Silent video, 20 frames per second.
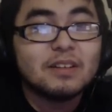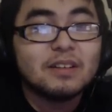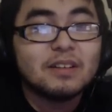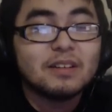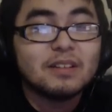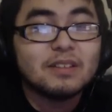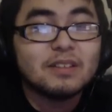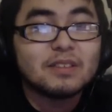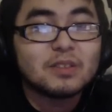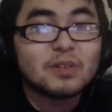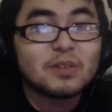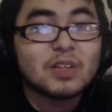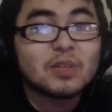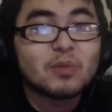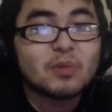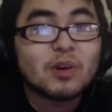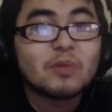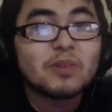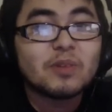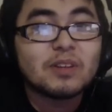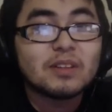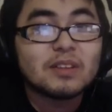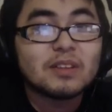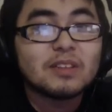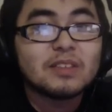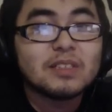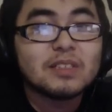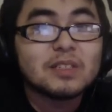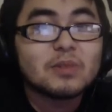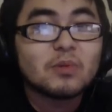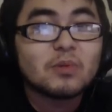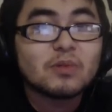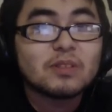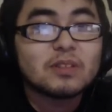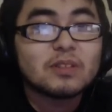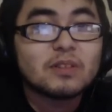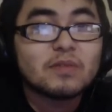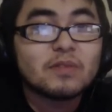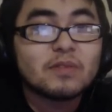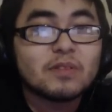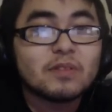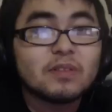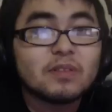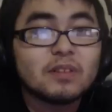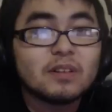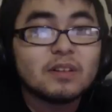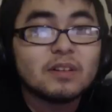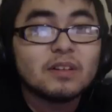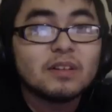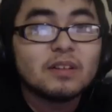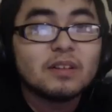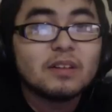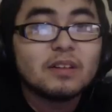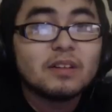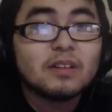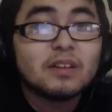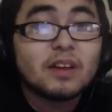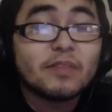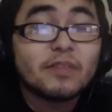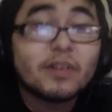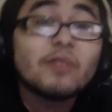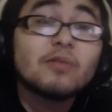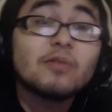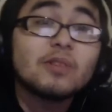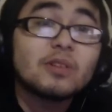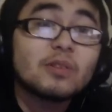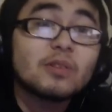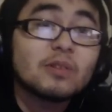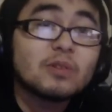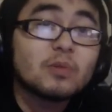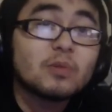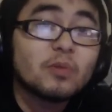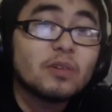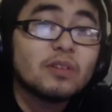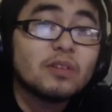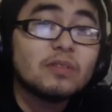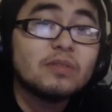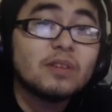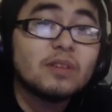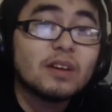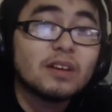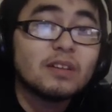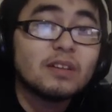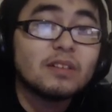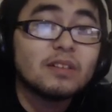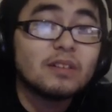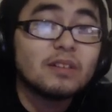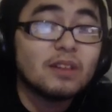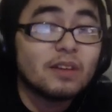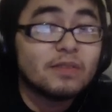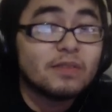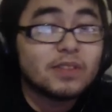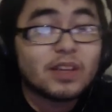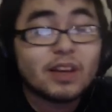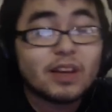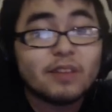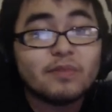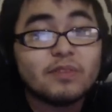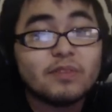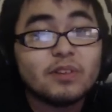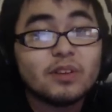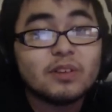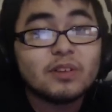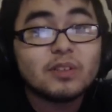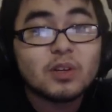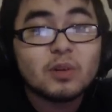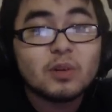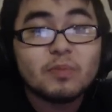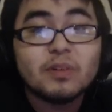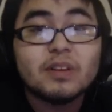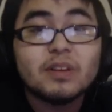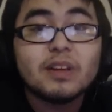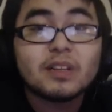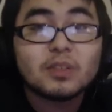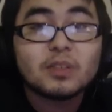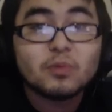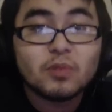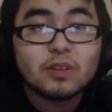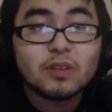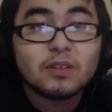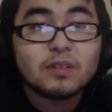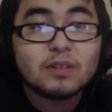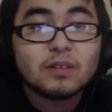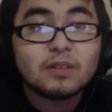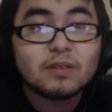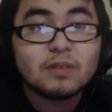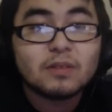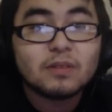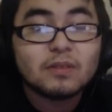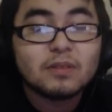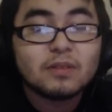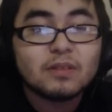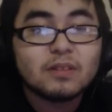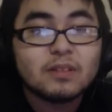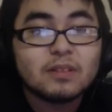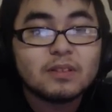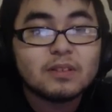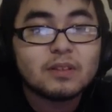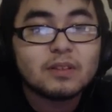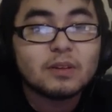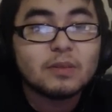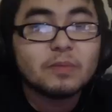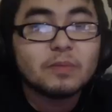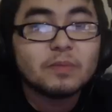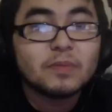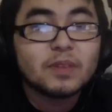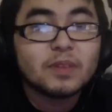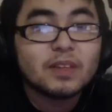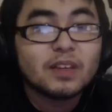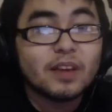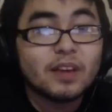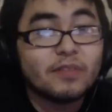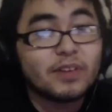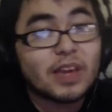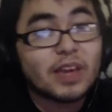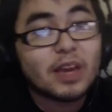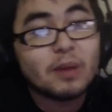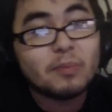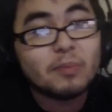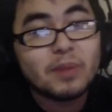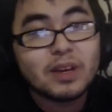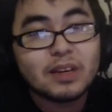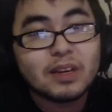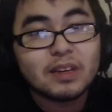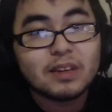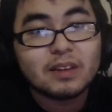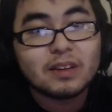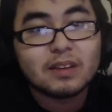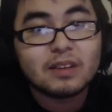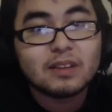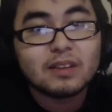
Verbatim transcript: Uh, so that's why we need the Discord server. If everything goes well, I'd love to have another tournament next week. So, if you can't make it